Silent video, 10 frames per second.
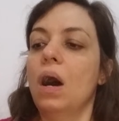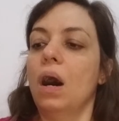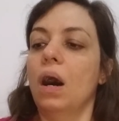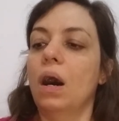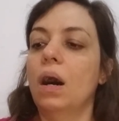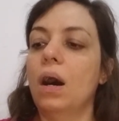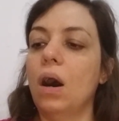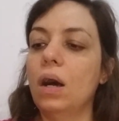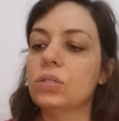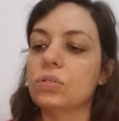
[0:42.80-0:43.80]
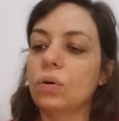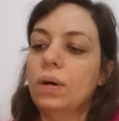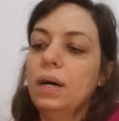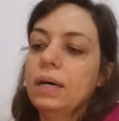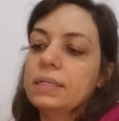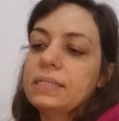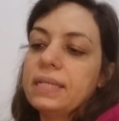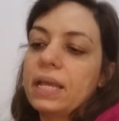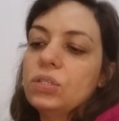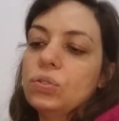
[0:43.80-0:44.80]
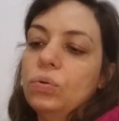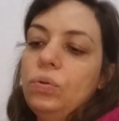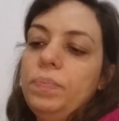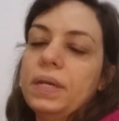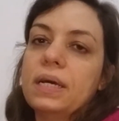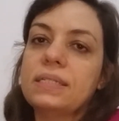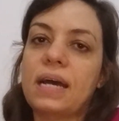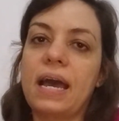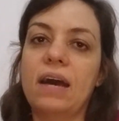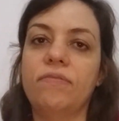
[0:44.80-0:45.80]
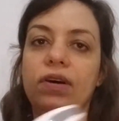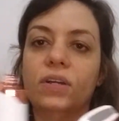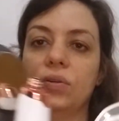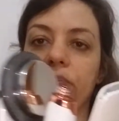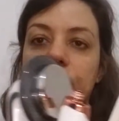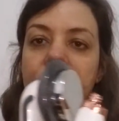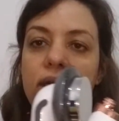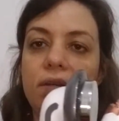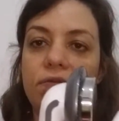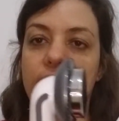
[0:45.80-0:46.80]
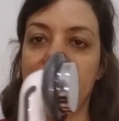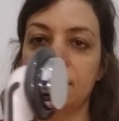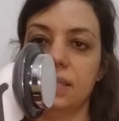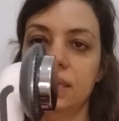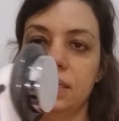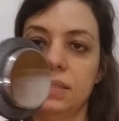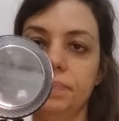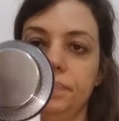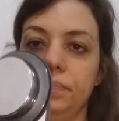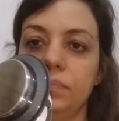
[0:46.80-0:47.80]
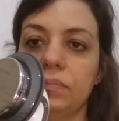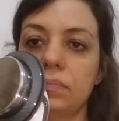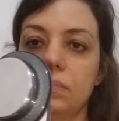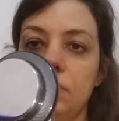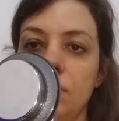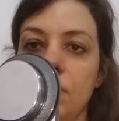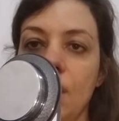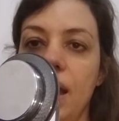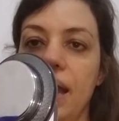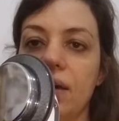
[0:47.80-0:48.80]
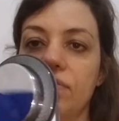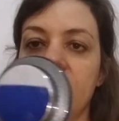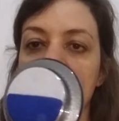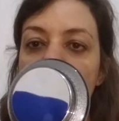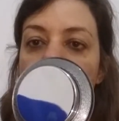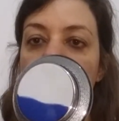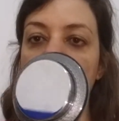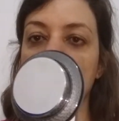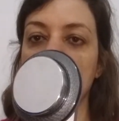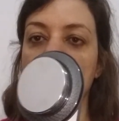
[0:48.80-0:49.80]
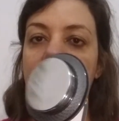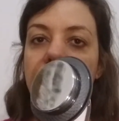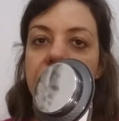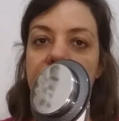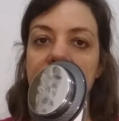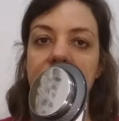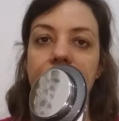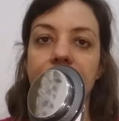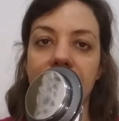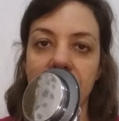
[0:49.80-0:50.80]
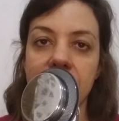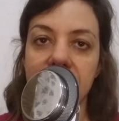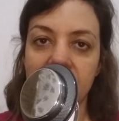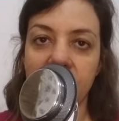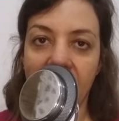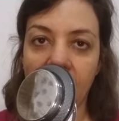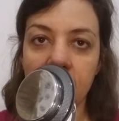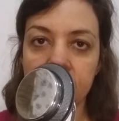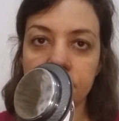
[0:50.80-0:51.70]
Also, stay tuned because I have other beauty devices. I have this one that says it burns fat